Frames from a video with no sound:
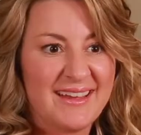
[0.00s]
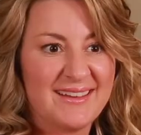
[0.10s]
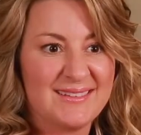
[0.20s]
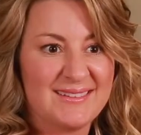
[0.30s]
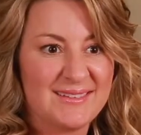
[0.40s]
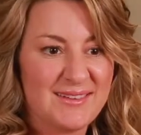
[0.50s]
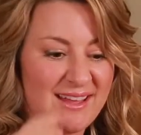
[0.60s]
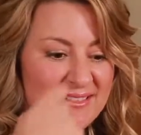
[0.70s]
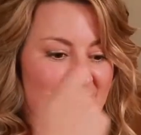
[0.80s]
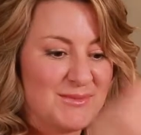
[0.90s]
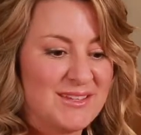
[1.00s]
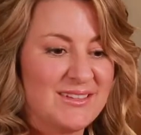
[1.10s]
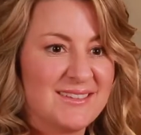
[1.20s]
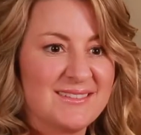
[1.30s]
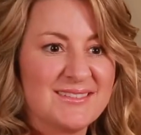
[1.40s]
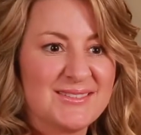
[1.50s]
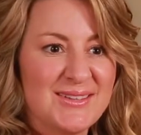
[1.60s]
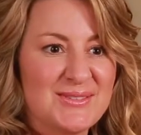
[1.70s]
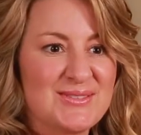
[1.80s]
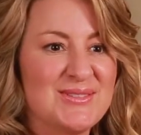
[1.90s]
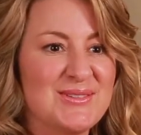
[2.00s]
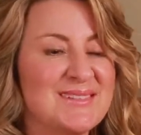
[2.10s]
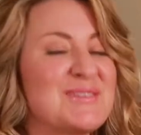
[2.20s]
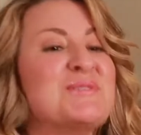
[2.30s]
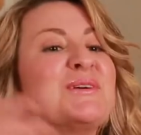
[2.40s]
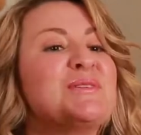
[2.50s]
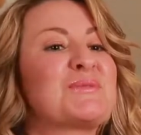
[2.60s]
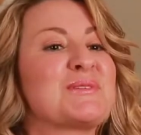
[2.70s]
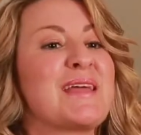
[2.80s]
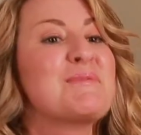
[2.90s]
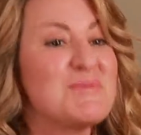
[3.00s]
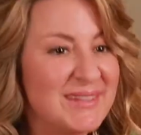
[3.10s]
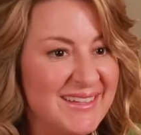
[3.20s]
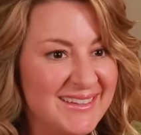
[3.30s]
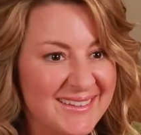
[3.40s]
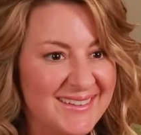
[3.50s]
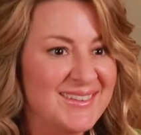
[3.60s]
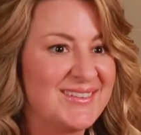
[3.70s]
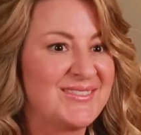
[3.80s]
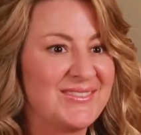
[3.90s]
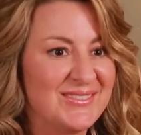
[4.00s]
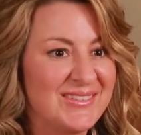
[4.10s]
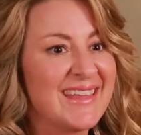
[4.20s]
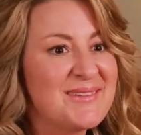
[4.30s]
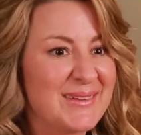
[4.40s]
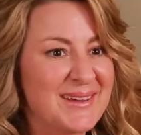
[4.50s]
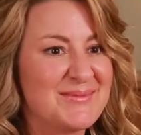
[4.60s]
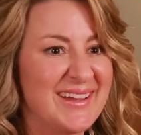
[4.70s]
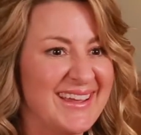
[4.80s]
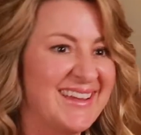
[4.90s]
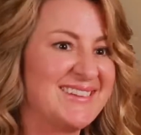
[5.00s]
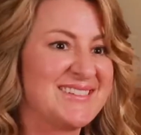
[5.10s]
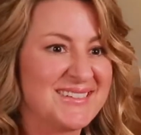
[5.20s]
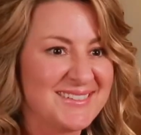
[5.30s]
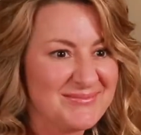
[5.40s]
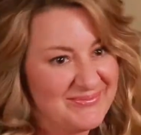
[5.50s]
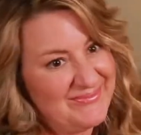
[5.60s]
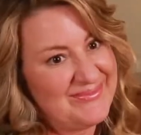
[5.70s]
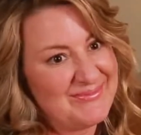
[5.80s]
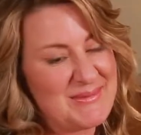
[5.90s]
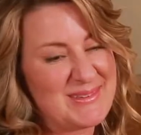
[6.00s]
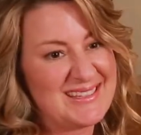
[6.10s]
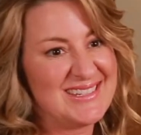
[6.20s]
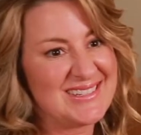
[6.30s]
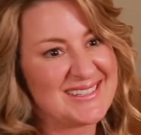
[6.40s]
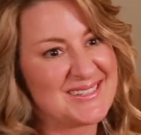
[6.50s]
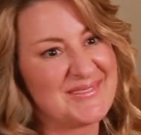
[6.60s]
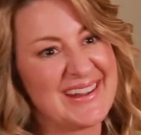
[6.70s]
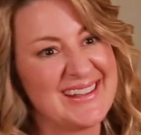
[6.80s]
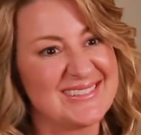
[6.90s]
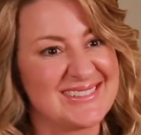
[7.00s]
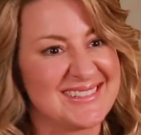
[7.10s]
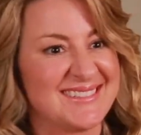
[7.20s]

And as I'm giving to other students, who knows where they will be when they become my age. Maybe teaching somebody else.